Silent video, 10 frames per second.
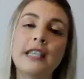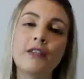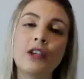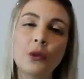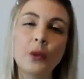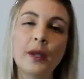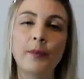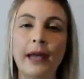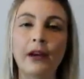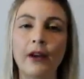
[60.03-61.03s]
give you a quick
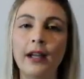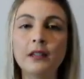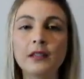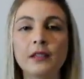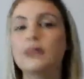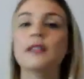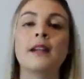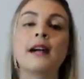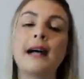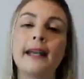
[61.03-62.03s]
background,
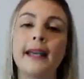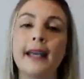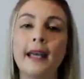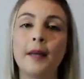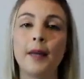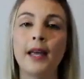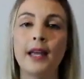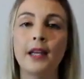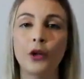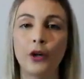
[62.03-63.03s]
I am
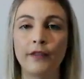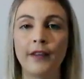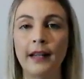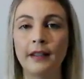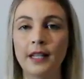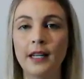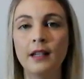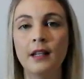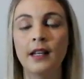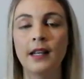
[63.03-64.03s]
a co-founder
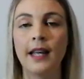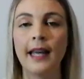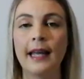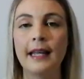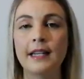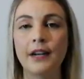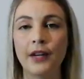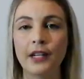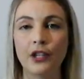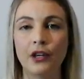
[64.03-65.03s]
and
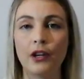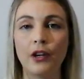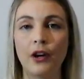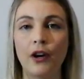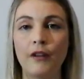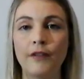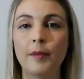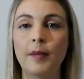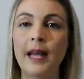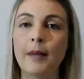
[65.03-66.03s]
director of
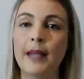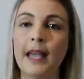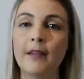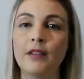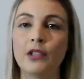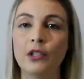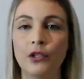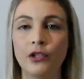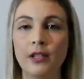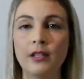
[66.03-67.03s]
Applied Behaviour
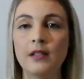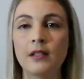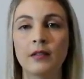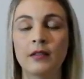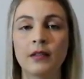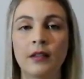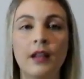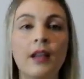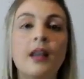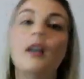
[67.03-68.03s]
Solutions.
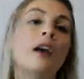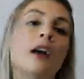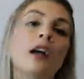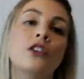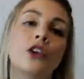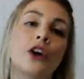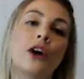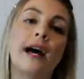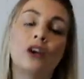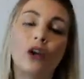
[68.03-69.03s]
So
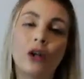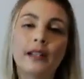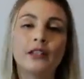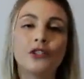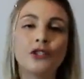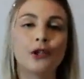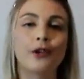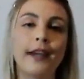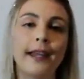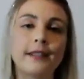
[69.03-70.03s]
our goal is to
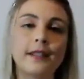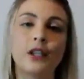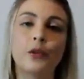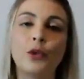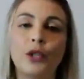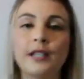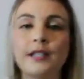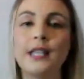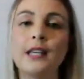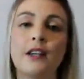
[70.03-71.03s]
create a
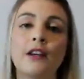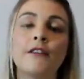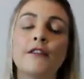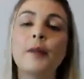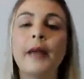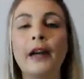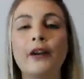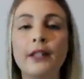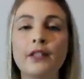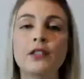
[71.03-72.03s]
community for
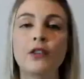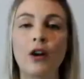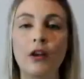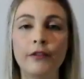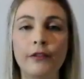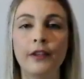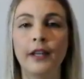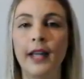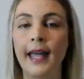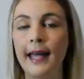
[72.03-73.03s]
parents of
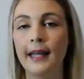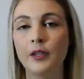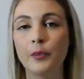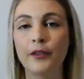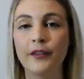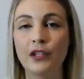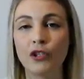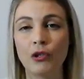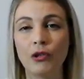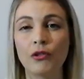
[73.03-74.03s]
and
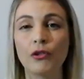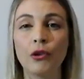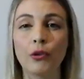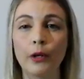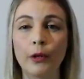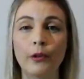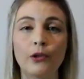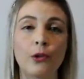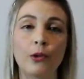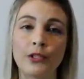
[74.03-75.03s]
professionals who work with
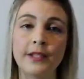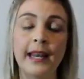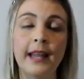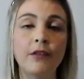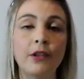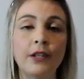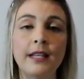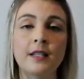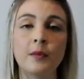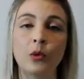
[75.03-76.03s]
children that have
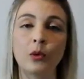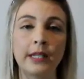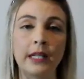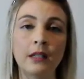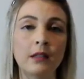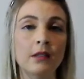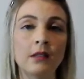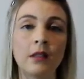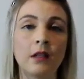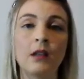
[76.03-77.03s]
unique support needs.
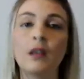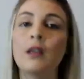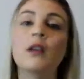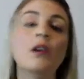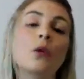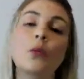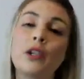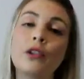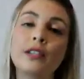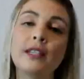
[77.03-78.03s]
We
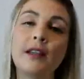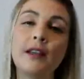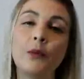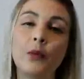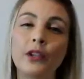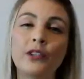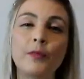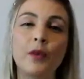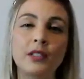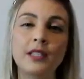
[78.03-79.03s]
use a
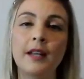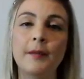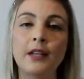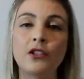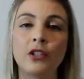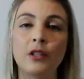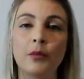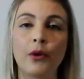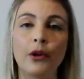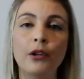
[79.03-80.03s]
multidimensional
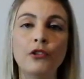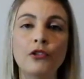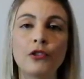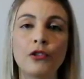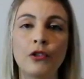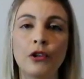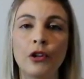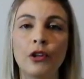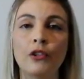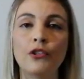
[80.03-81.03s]
approach
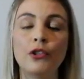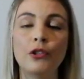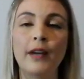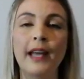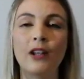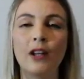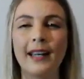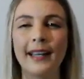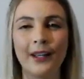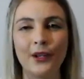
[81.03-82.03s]
to unlock
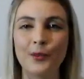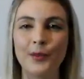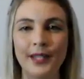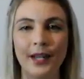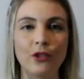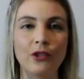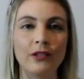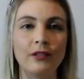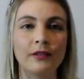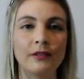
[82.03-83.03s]
our kiddos' potential.